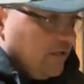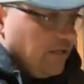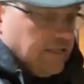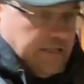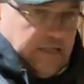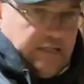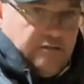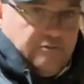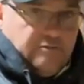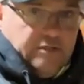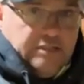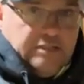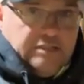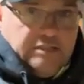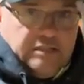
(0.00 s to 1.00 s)
and you get little
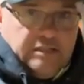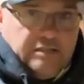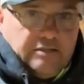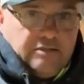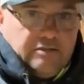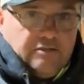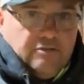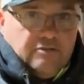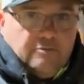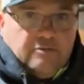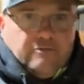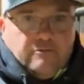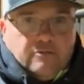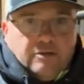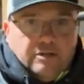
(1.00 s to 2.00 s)
ridges in there. So do it
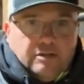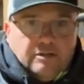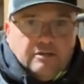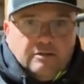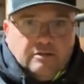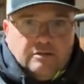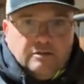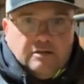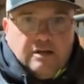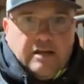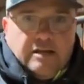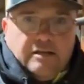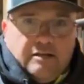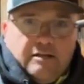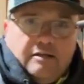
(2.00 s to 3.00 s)
before you try
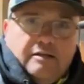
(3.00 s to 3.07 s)
it.